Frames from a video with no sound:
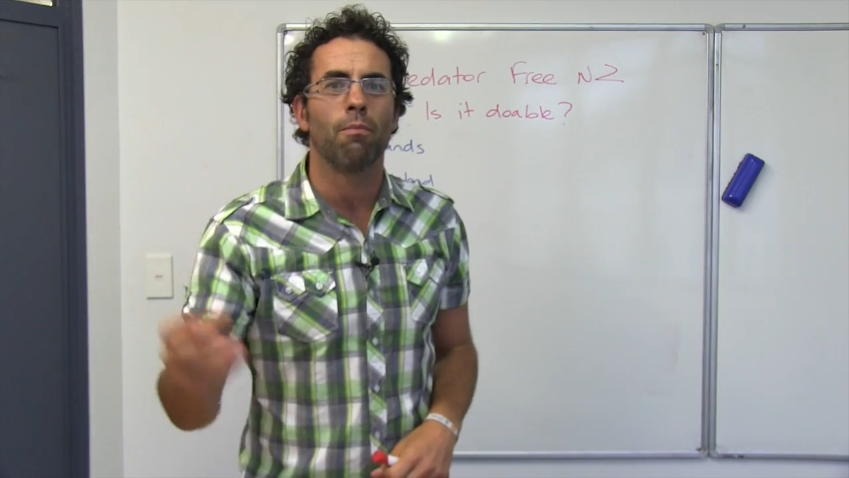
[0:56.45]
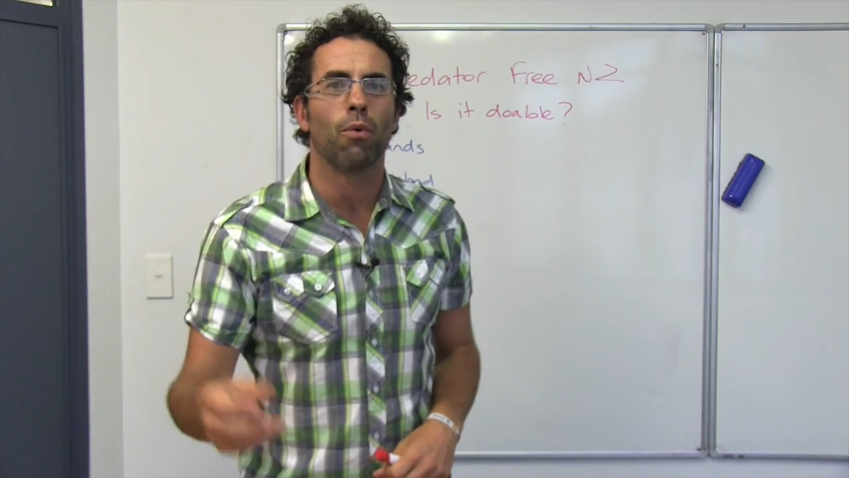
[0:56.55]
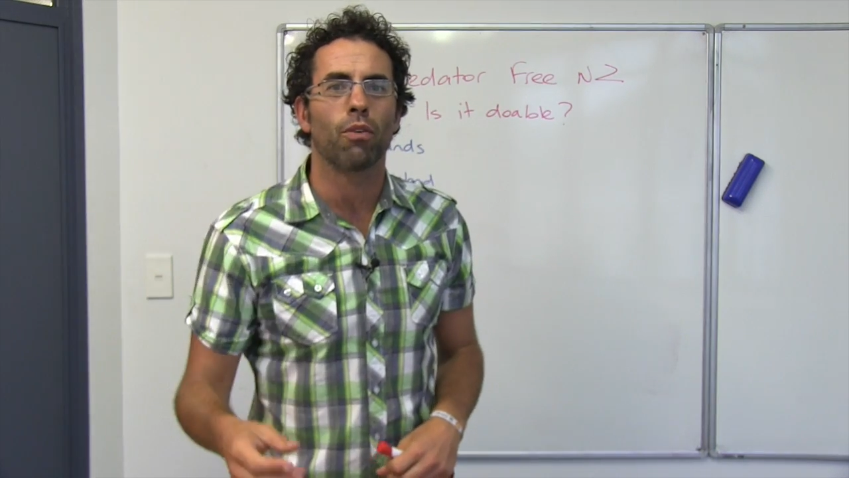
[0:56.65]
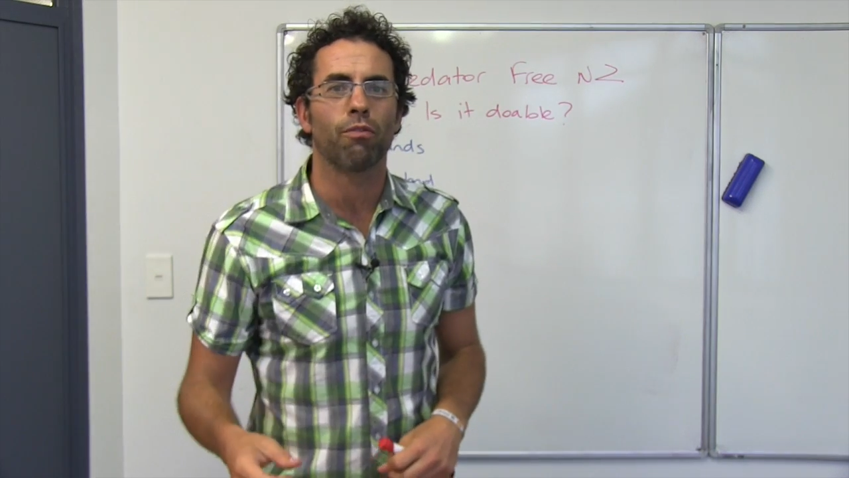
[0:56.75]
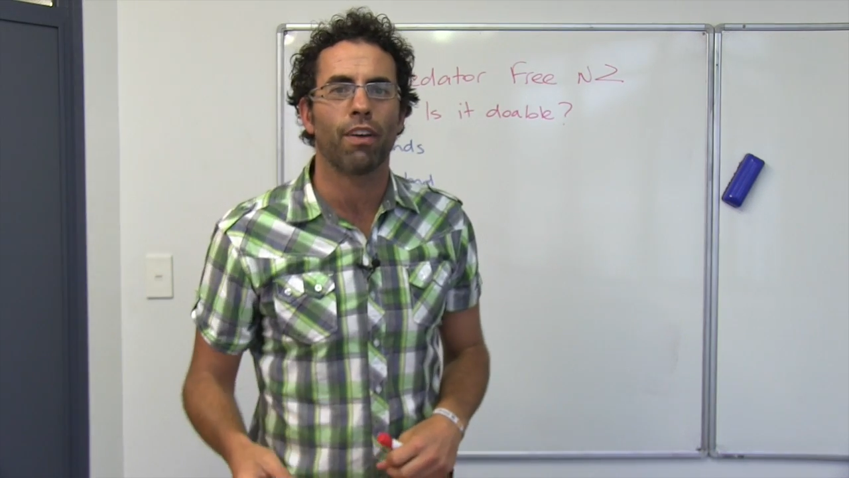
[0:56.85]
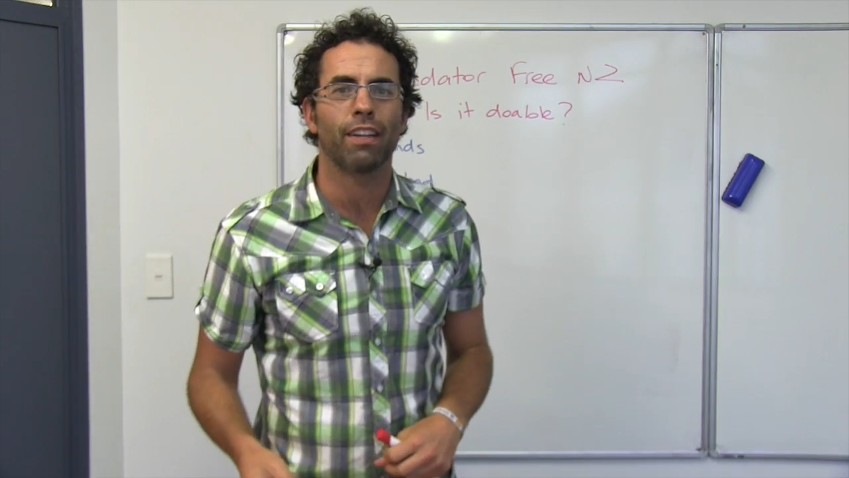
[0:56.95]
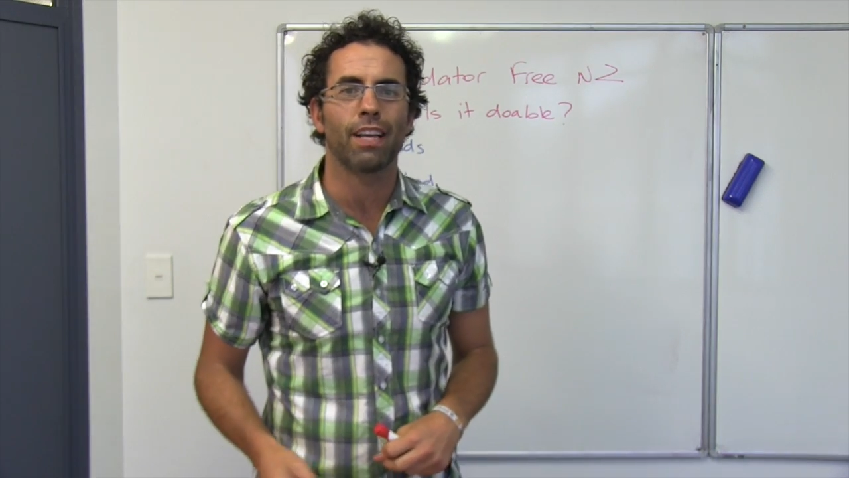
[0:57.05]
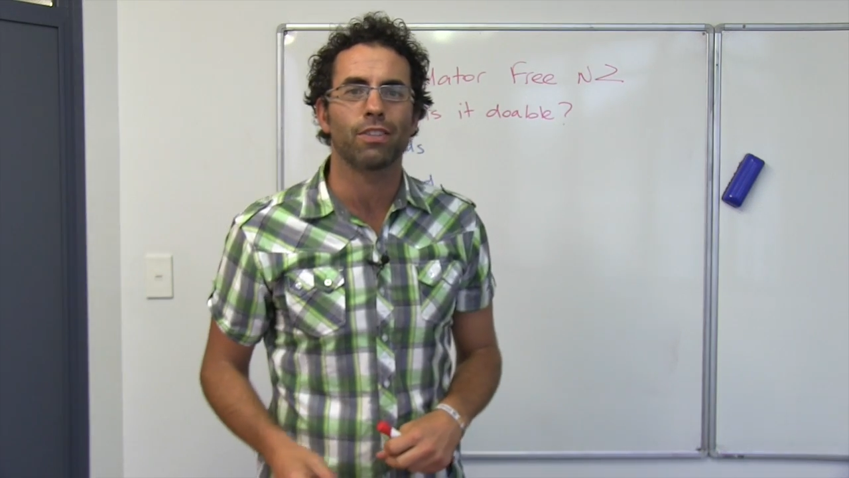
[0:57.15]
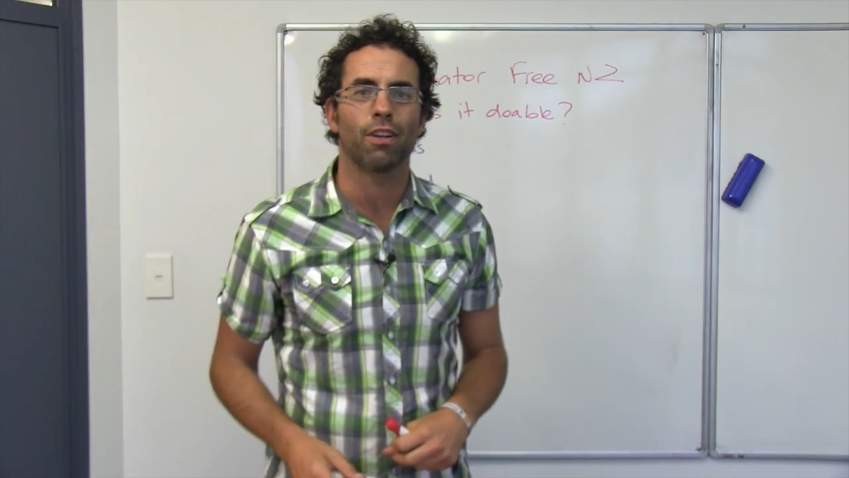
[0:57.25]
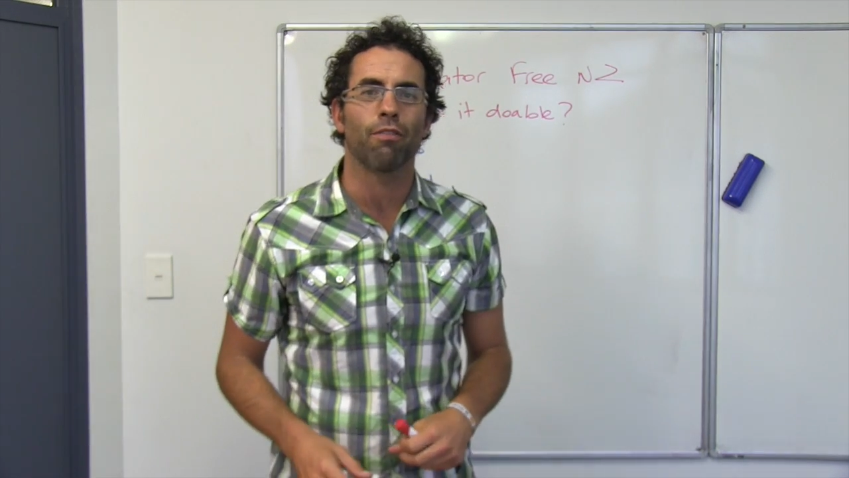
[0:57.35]
Morgan
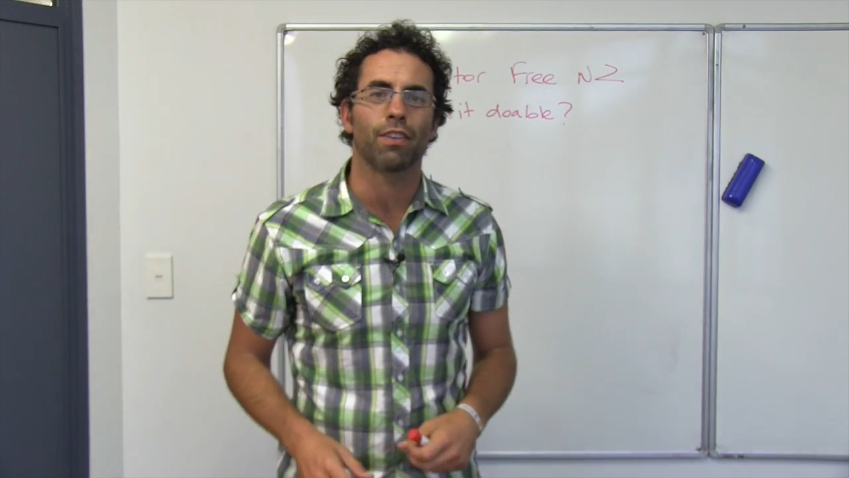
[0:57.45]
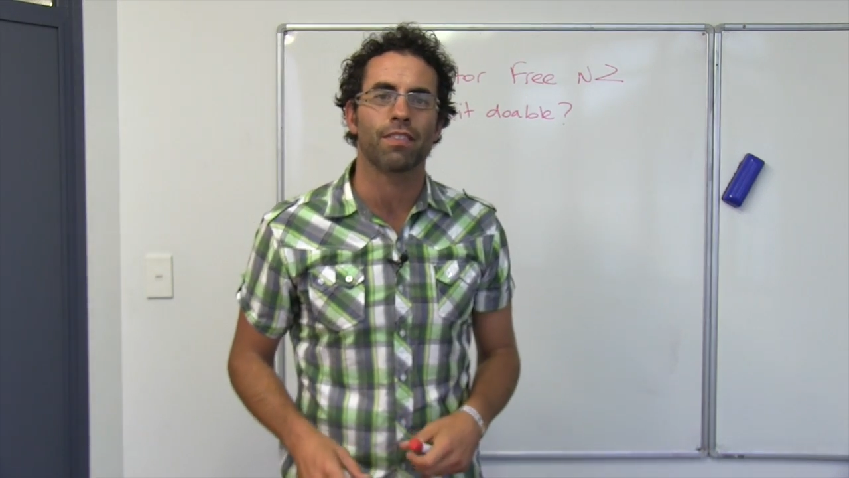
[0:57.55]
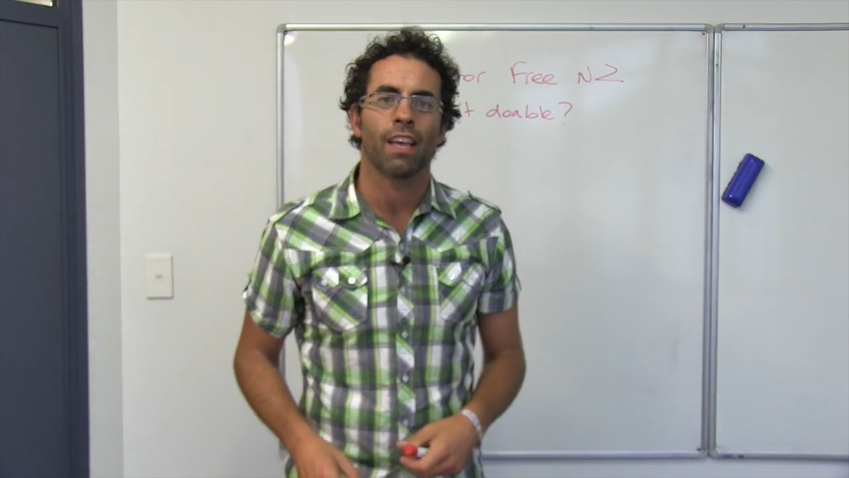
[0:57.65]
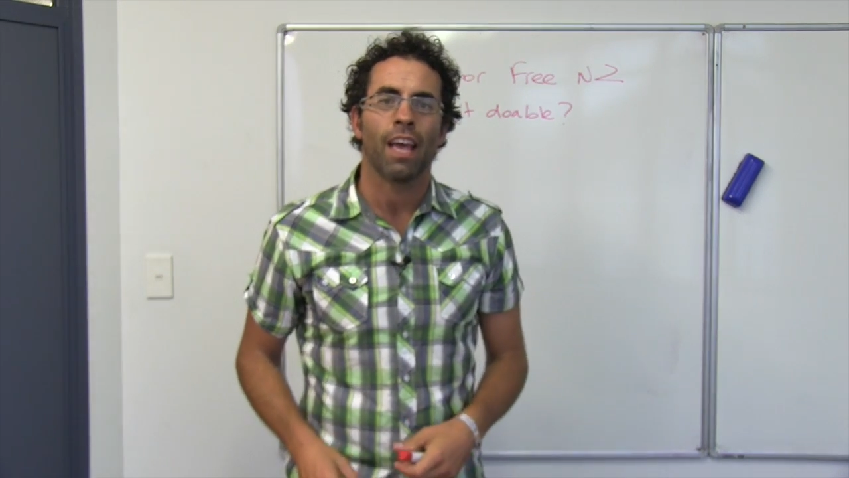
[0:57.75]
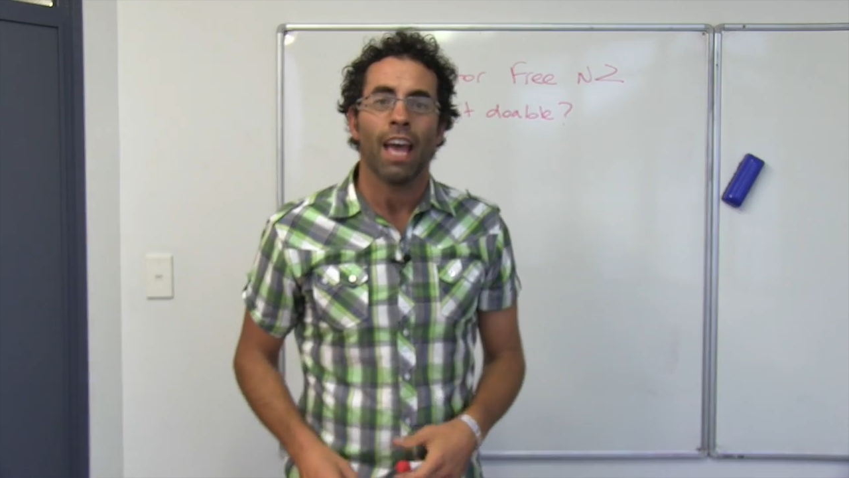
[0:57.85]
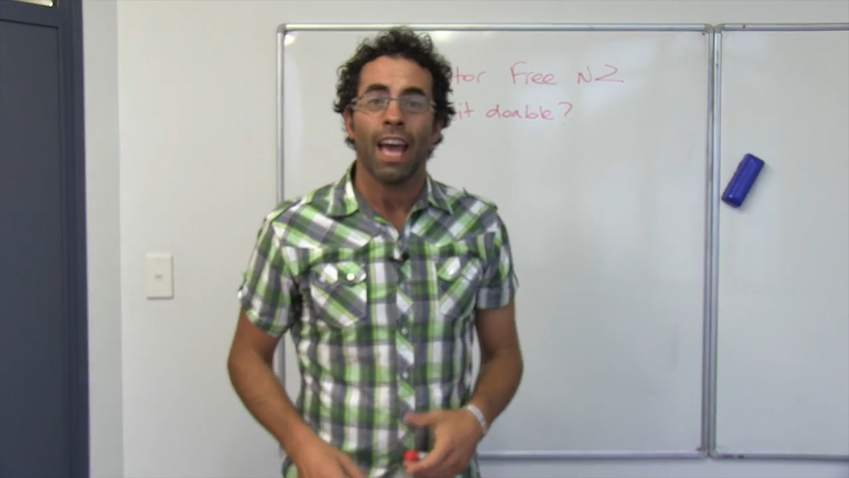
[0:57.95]
Foundation office.